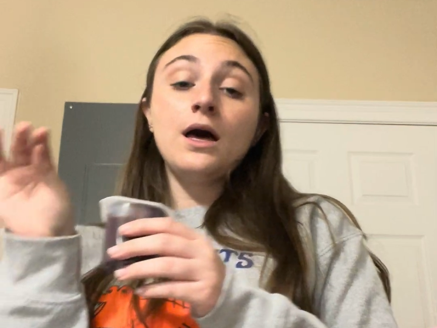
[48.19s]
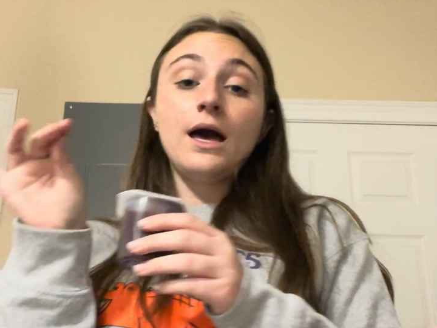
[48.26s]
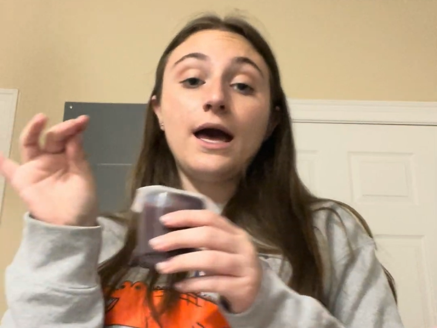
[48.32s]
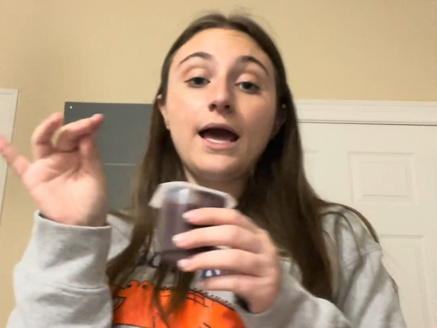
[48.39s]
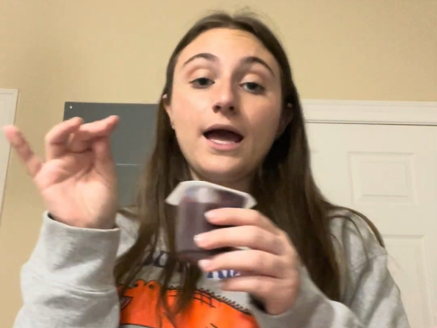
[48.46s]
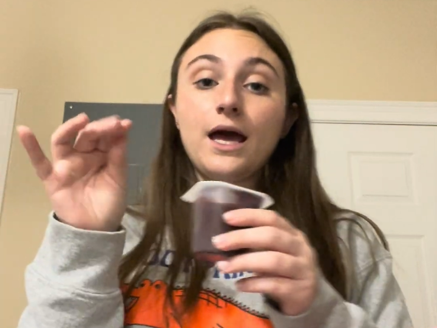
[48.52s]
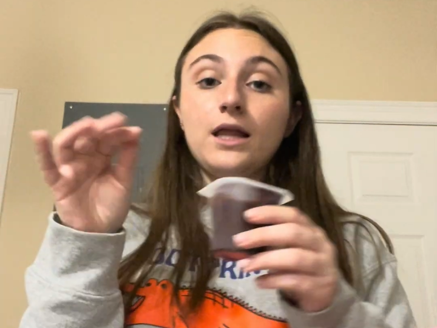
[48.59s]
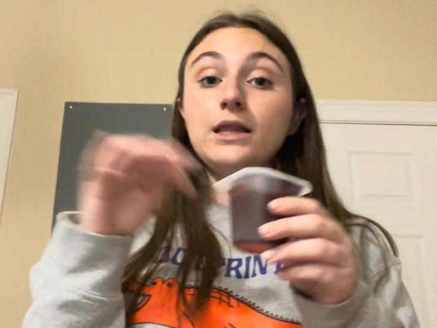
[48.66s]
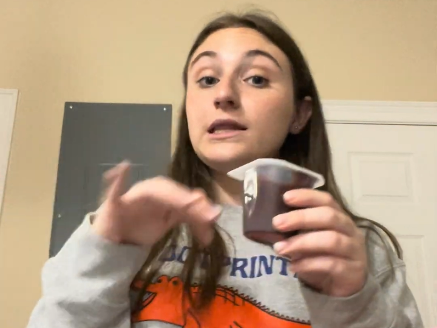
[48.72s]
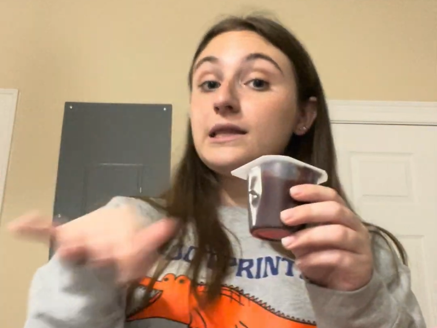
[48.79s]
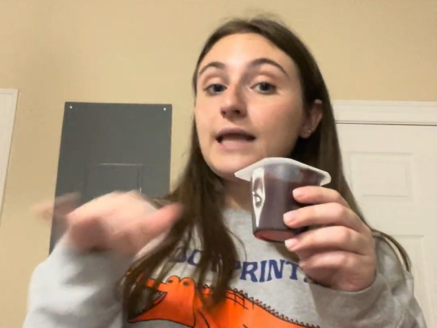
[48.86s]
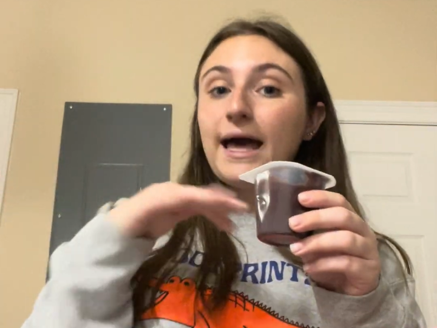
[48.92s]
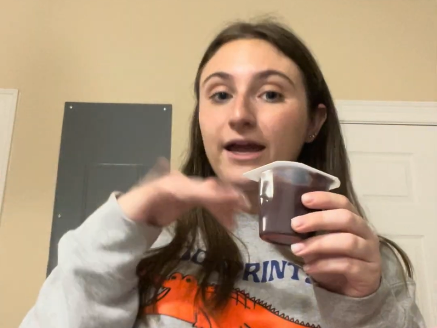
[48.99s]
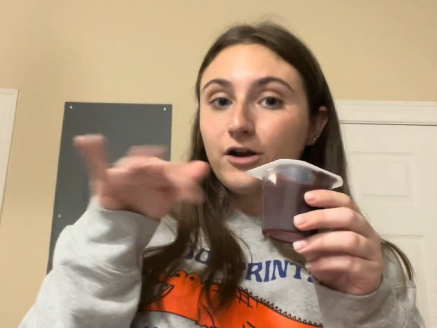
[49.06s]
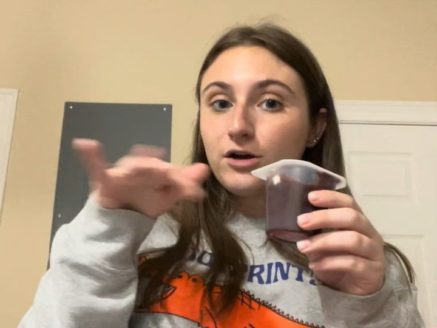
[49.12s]
and
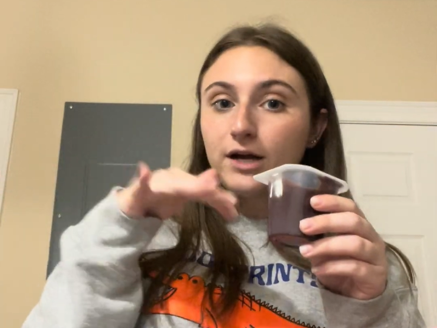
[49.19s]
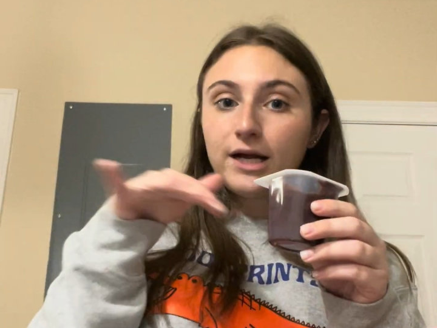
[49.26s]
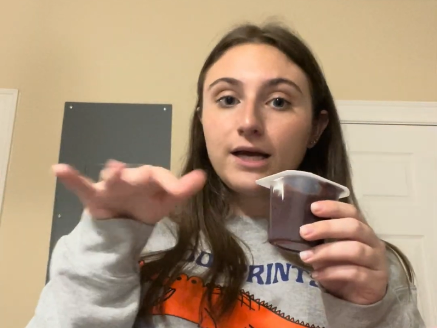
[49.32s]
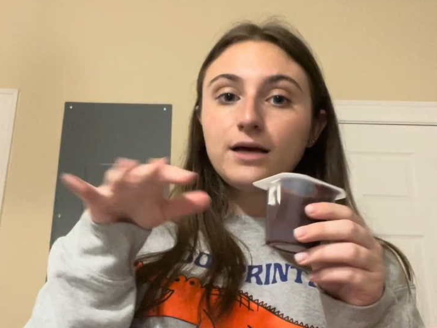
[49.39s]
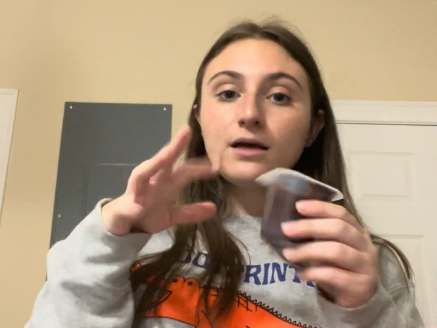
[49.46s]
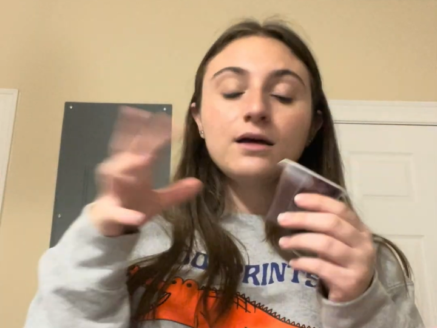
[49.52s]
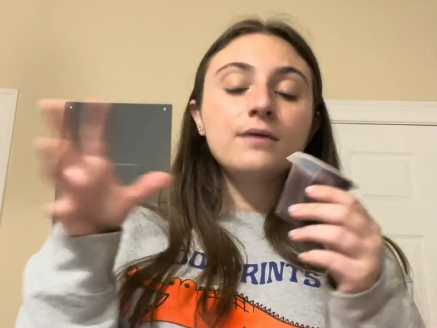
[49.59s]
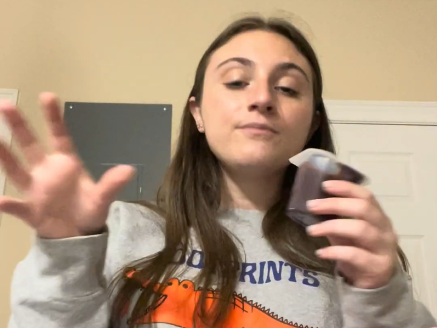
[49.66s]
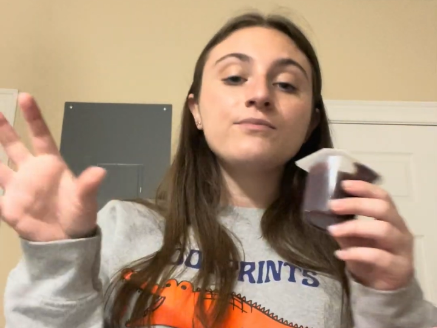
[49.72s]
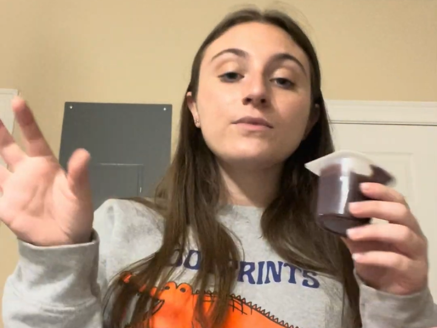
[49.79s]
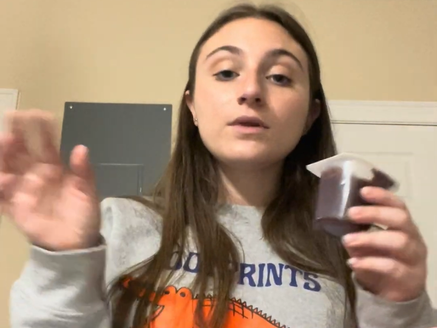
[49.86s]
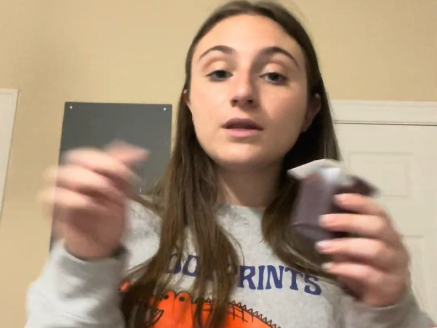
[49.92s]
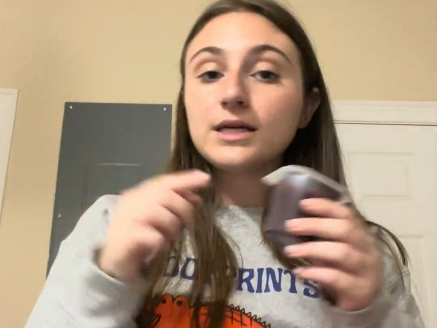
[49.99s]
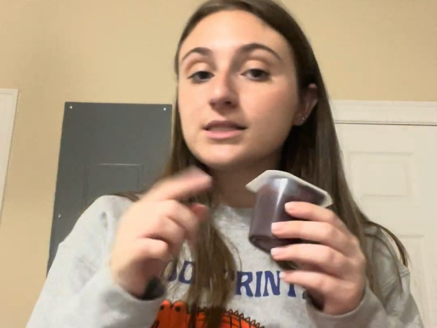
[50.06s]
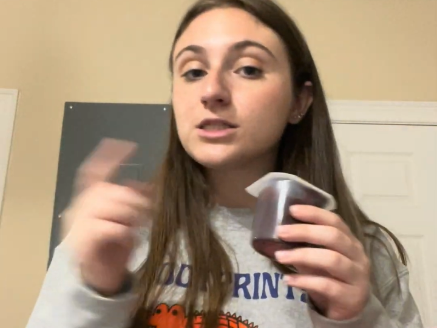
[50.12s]
layer it.
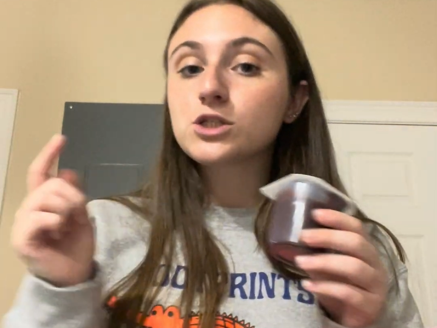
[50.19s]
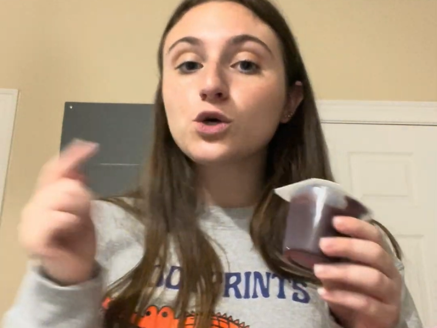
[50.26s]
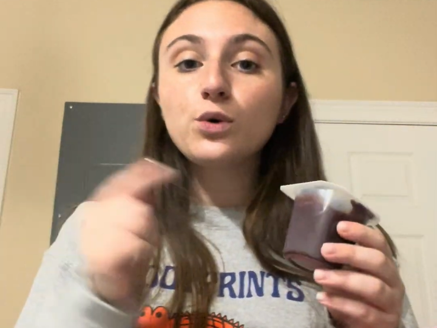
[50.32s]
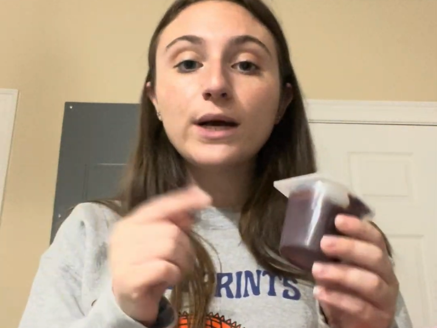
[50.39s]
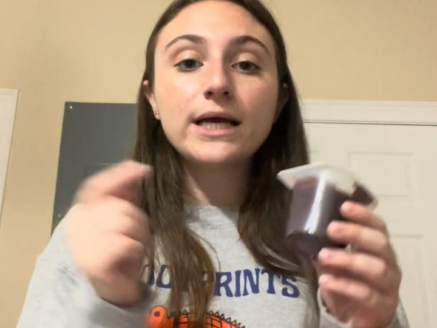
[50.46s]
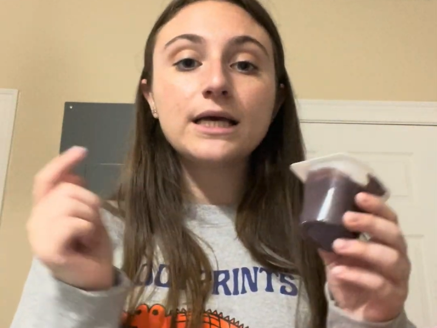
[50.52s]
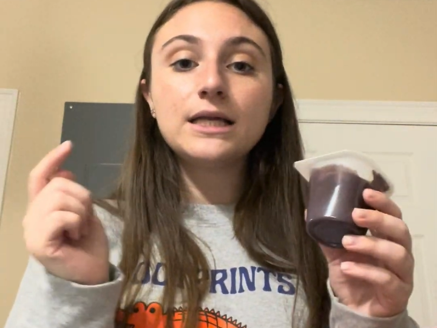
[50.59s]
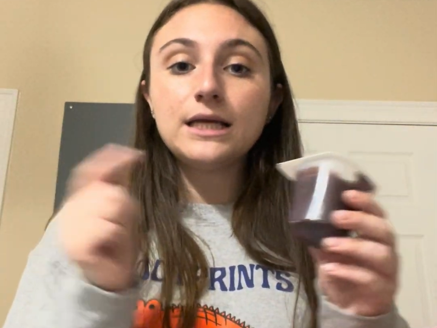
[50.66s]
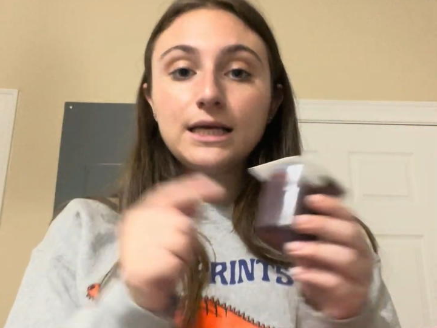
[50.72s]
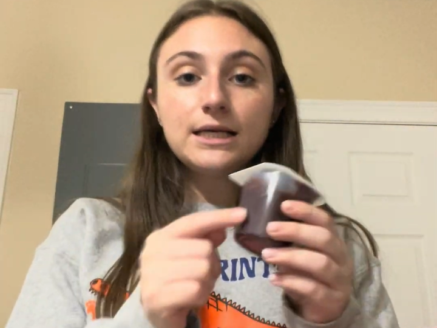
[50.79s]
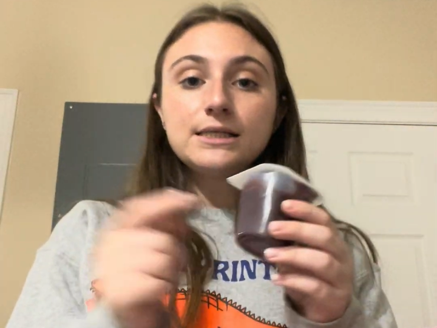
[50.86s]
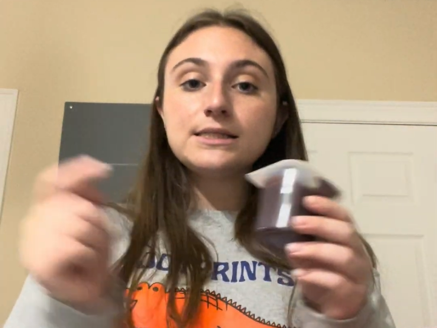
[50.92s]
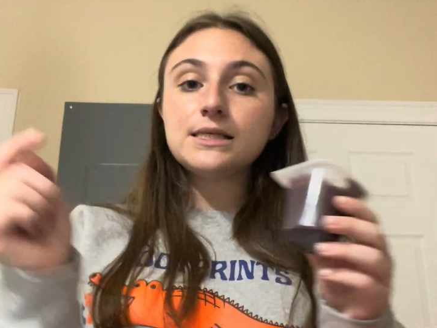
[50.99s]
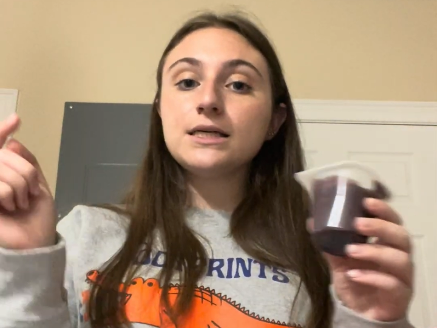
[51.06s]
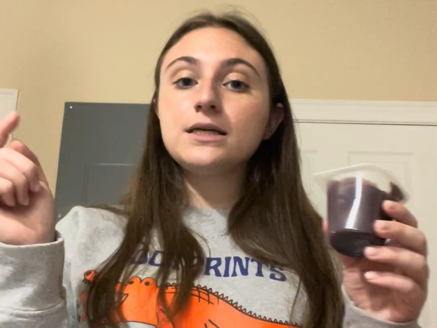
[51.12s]
This is quick and
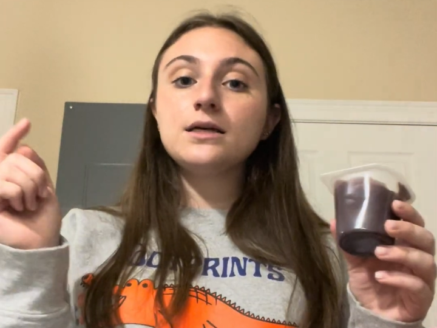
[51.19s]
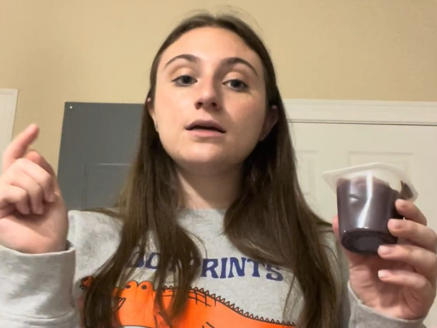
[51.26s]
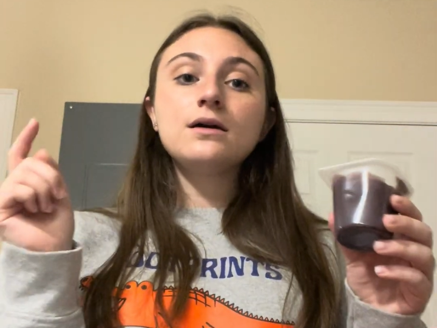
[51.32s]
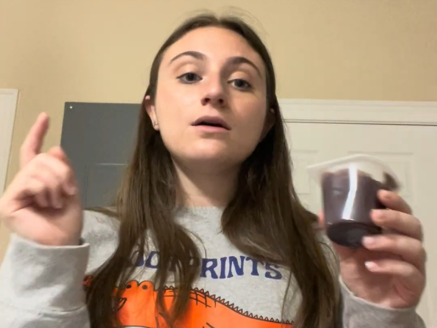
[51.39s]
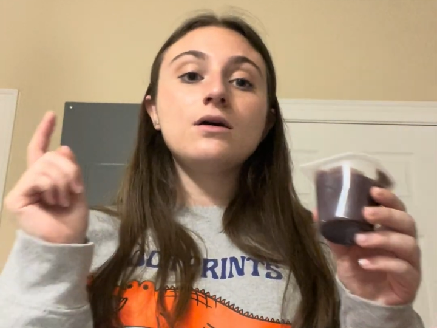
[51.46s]
easy.